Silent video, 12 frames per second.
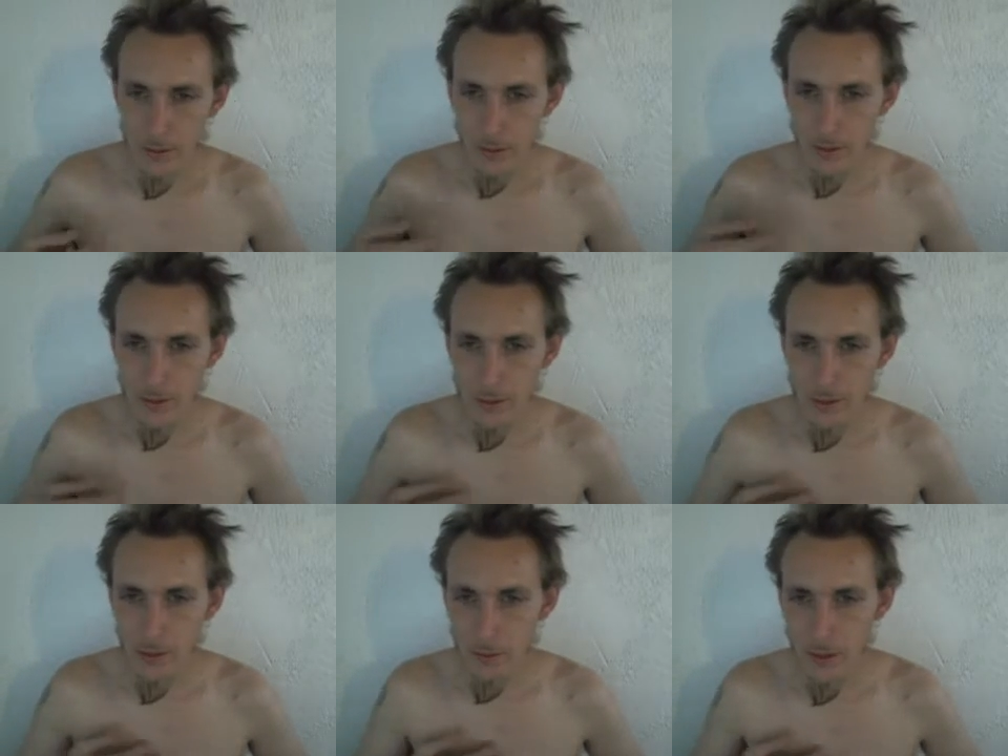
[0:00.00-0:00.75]
the
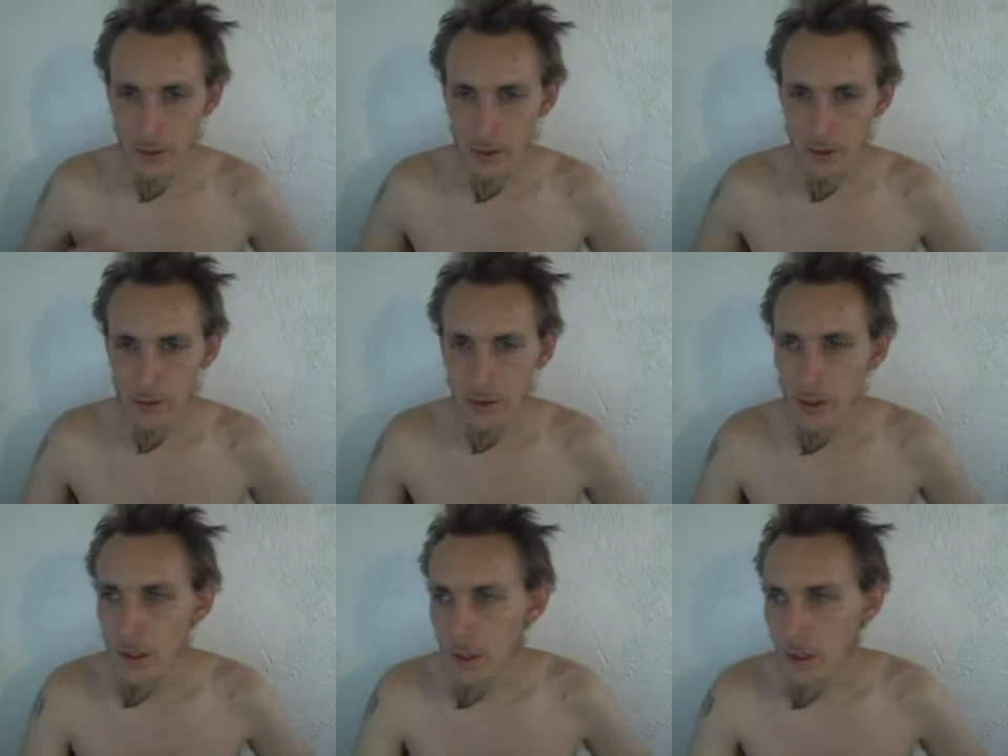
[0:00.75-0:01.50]
description here.
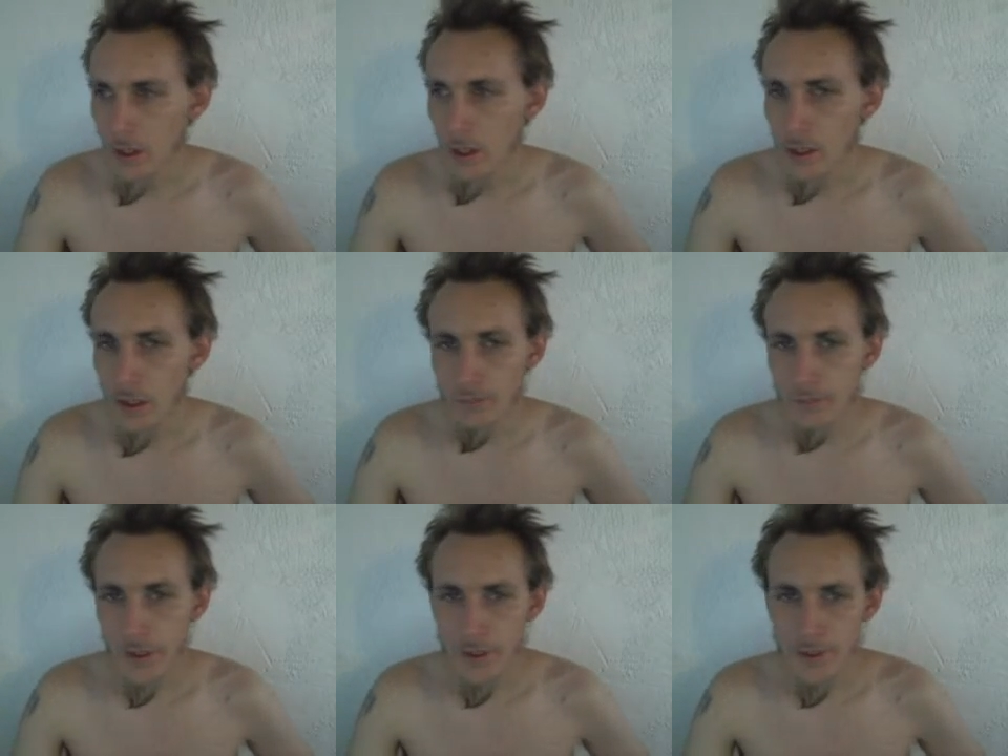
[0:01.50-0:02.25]

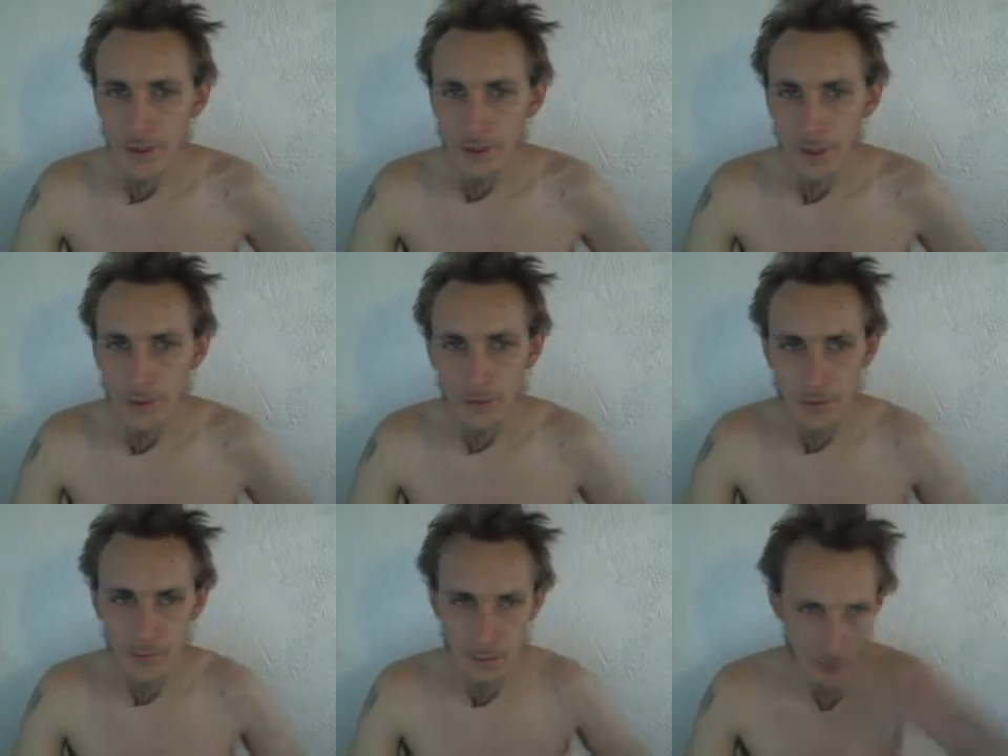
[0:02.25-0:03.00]
SRS
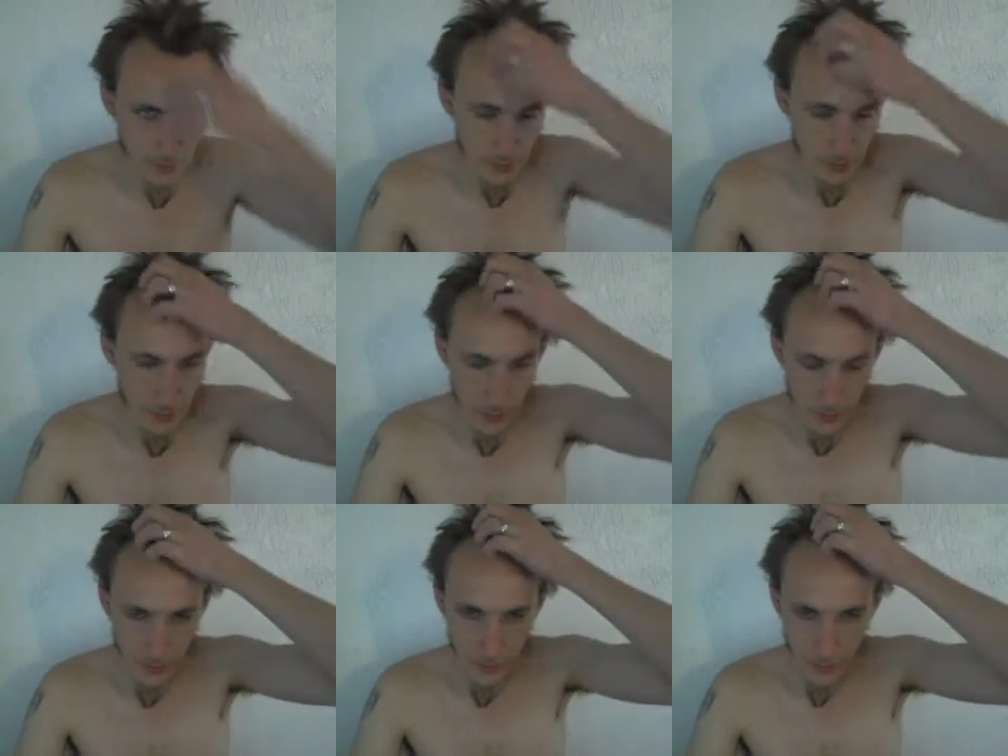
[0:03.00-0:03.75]
root,
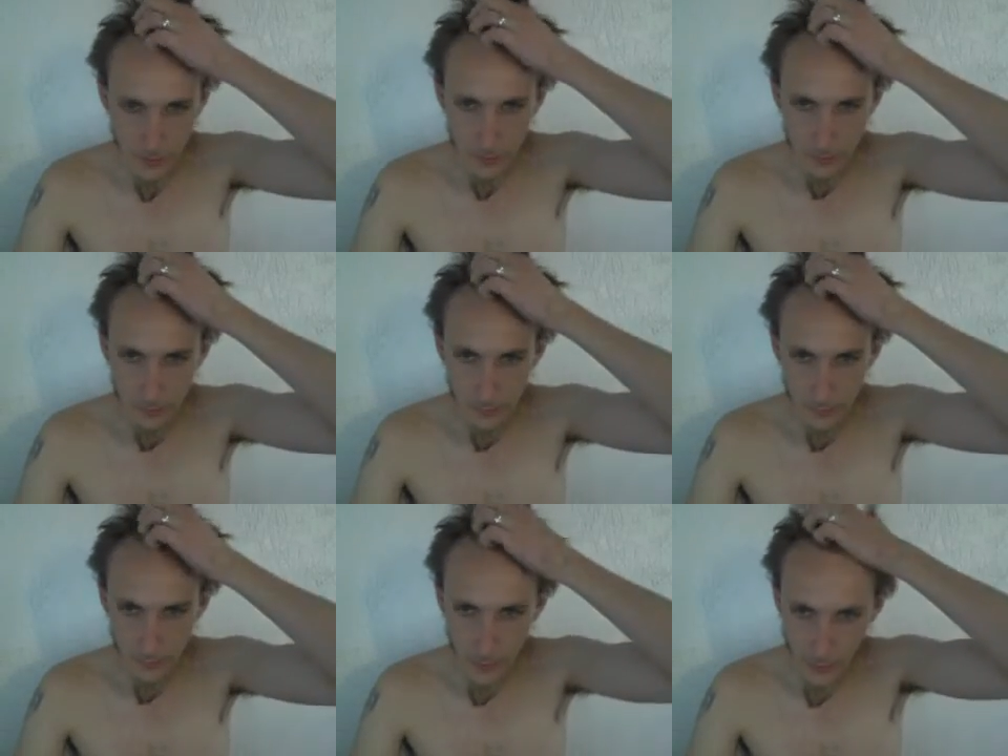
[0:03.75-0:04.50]
and
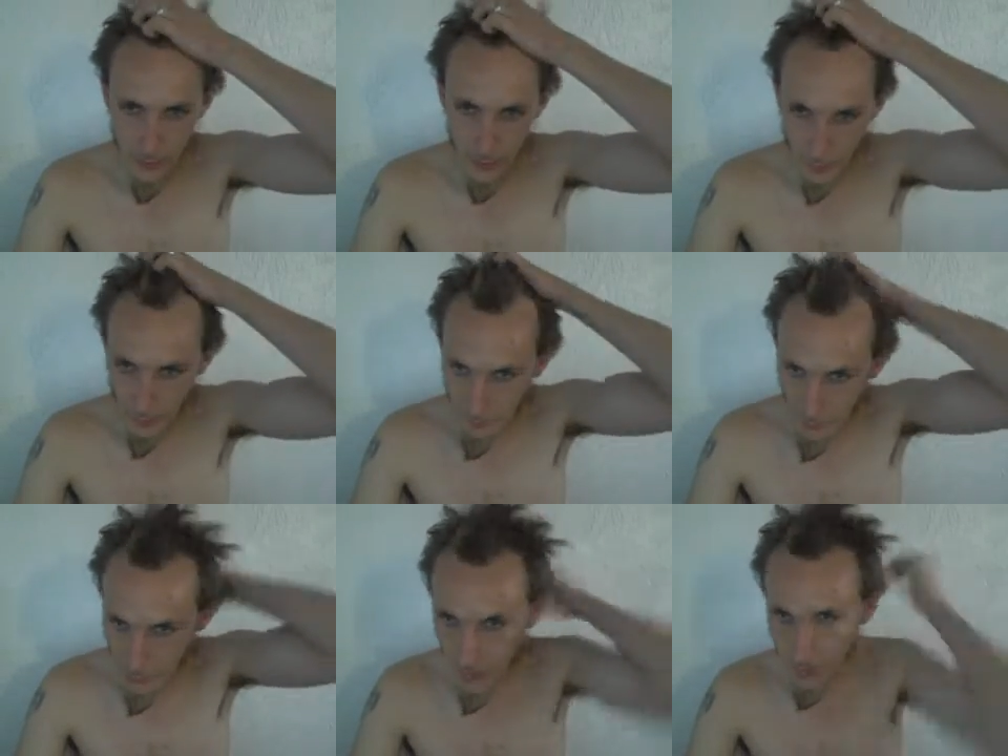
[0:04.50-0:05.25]
I do have the
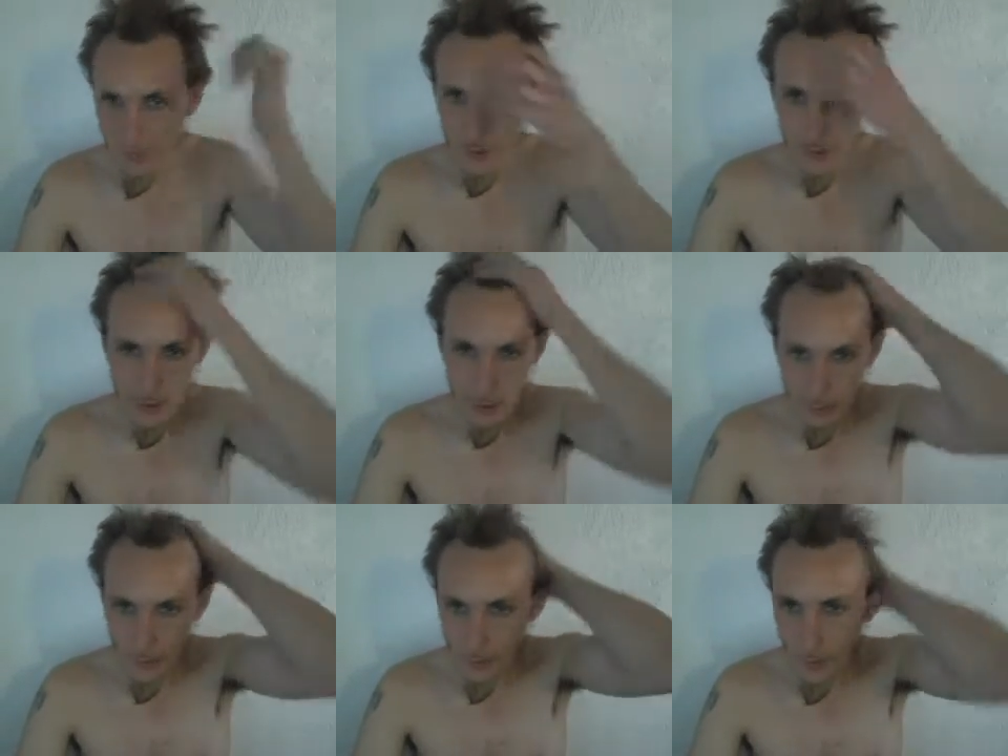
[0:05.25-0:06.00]
drivers
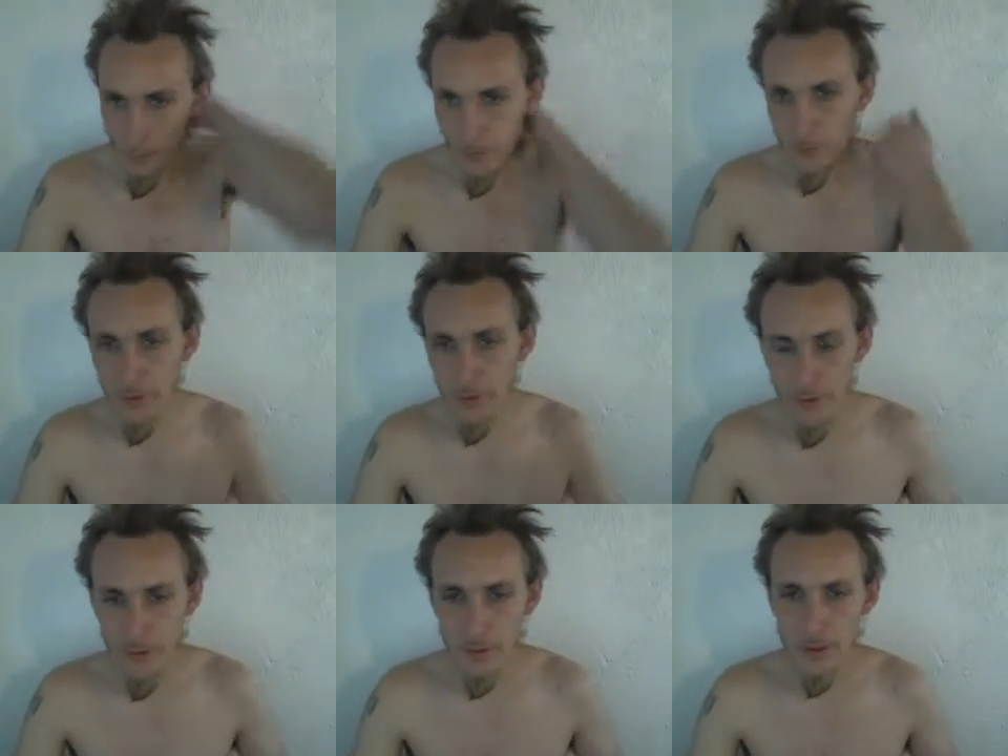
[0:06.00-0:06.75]
that'll be in my
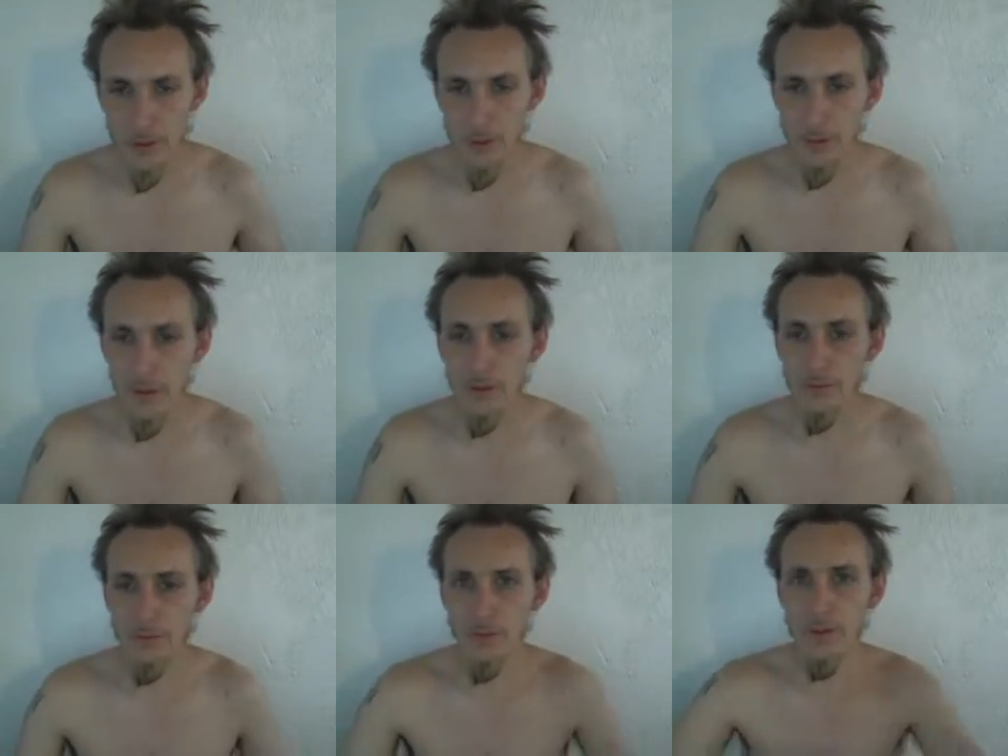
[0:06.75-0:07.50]
folder as well
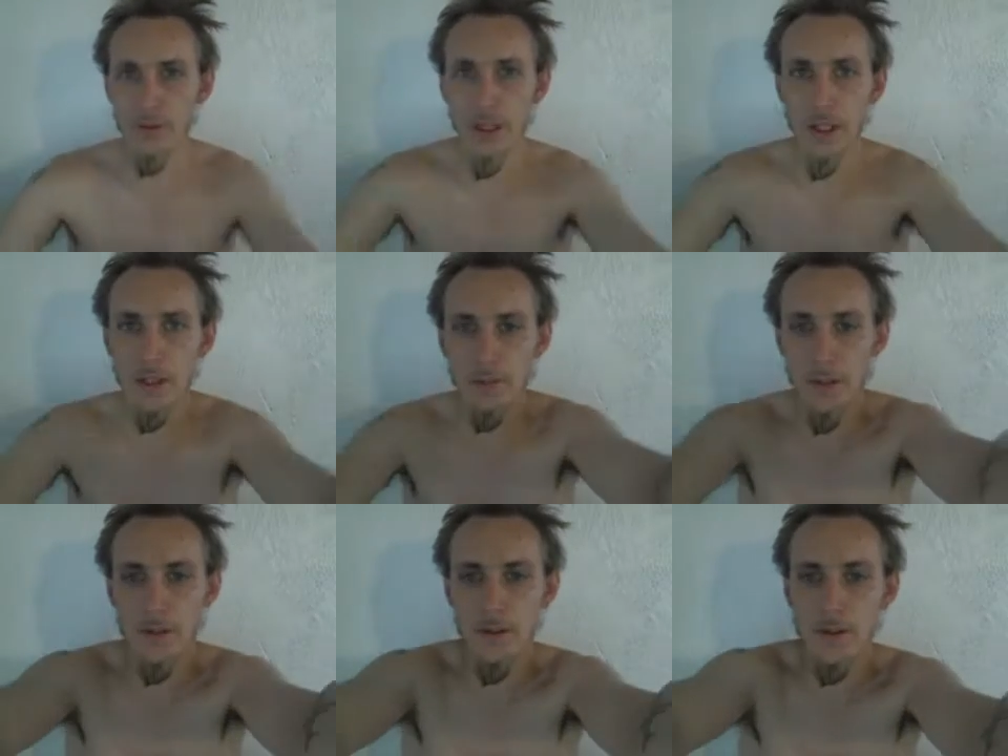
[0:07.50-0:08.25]
for
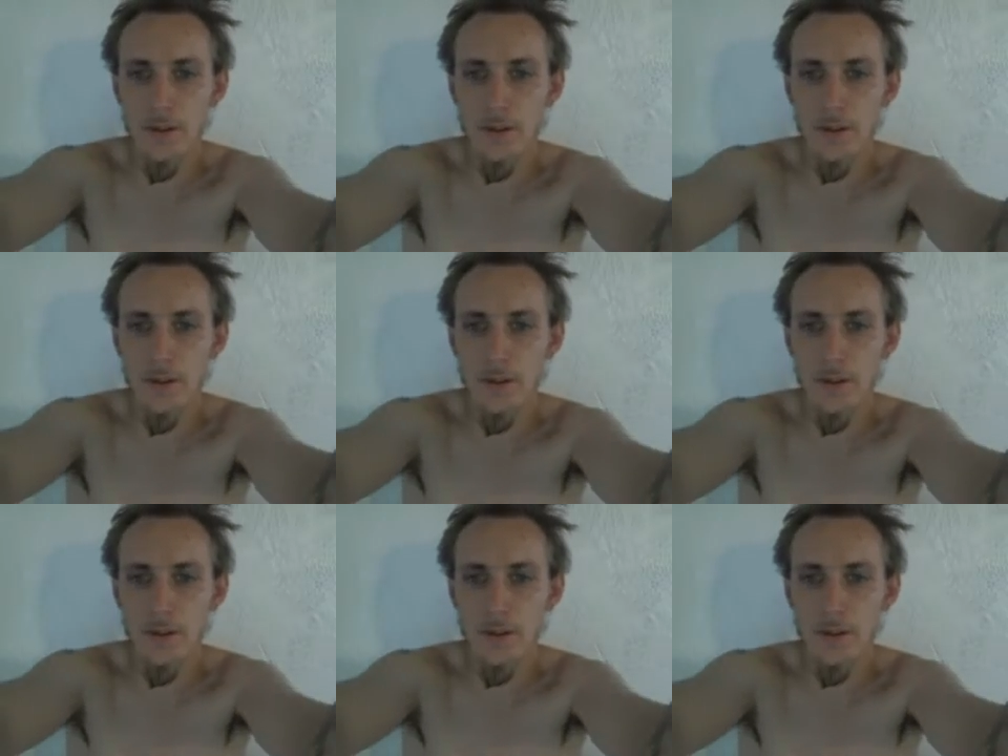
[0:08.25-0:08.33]
ADB.